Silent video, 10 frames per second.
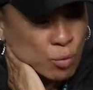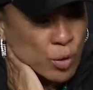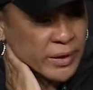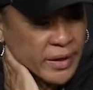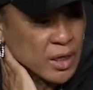
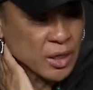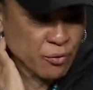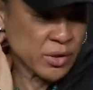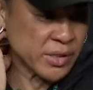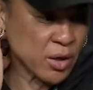we're getting
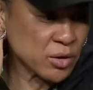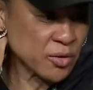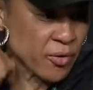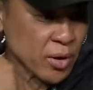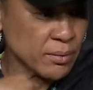the
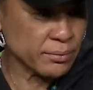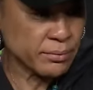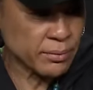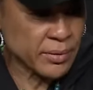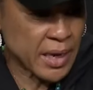results from
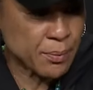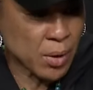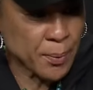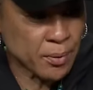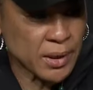that
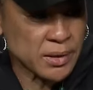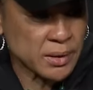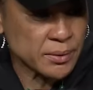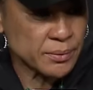preparation.